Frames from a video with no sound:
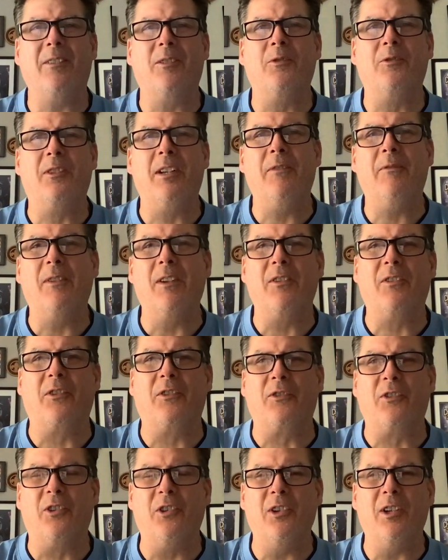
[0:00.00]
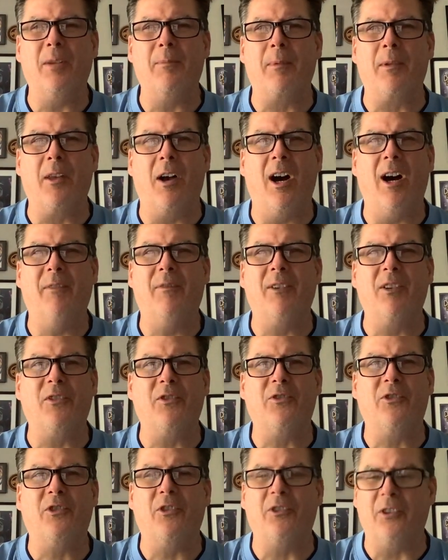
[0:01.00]
Their defense is good, but the
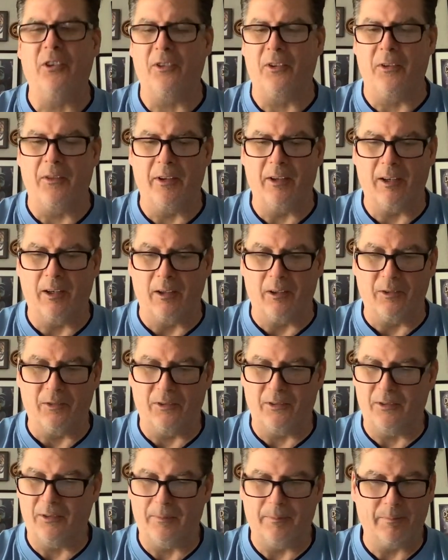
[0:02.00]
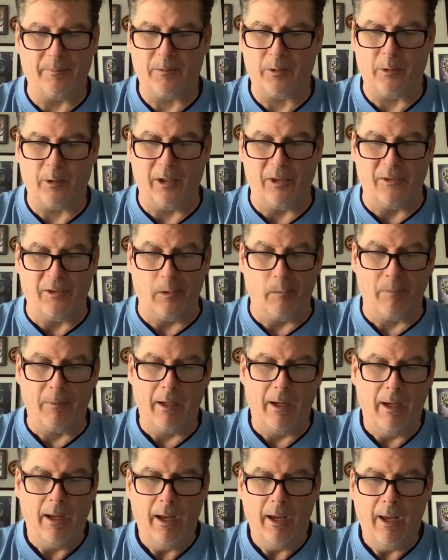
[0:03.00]
offense just isn't there. It's crazy.
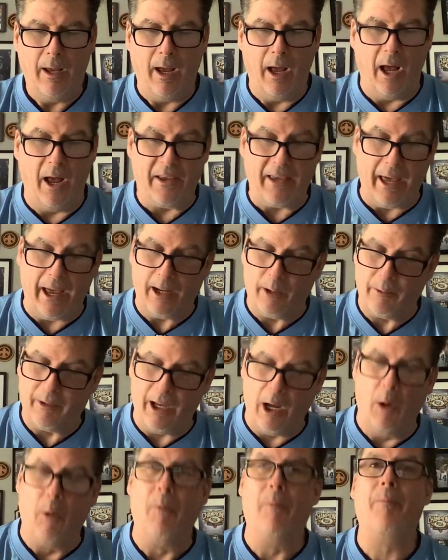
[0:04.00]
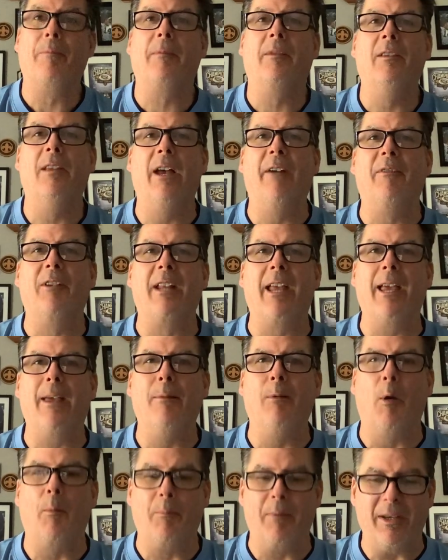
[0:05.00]
Here we go. 11
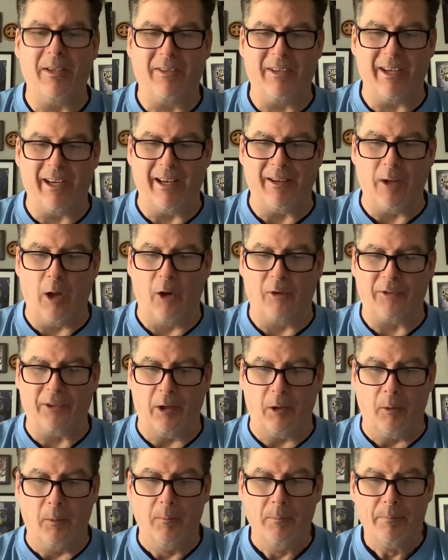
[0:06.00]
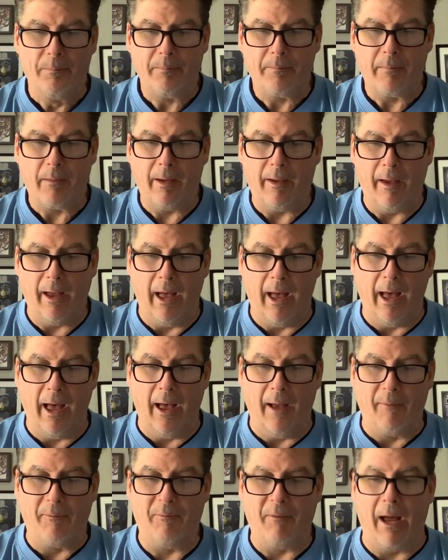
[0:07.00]
a.m. on BTN also.
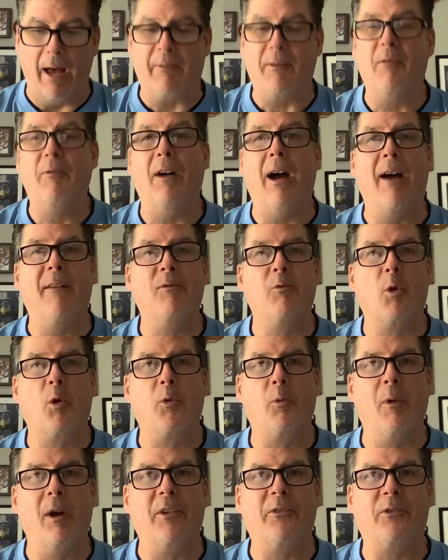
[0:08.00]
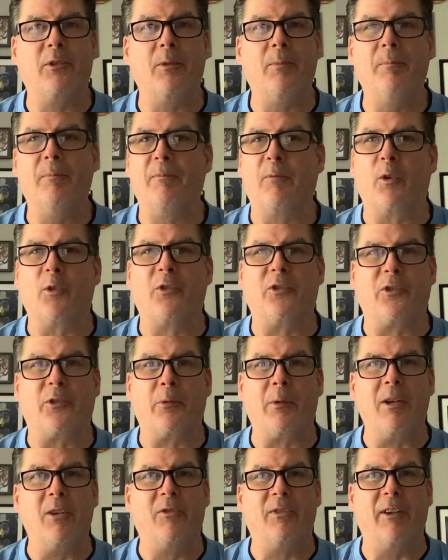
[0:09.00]
5-5 Northwestern versus
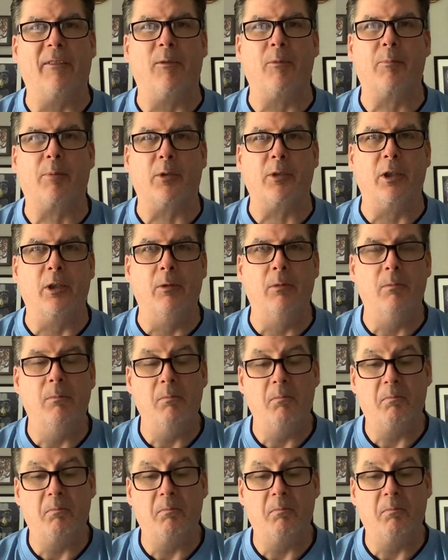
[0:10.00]
3-7 Purdue.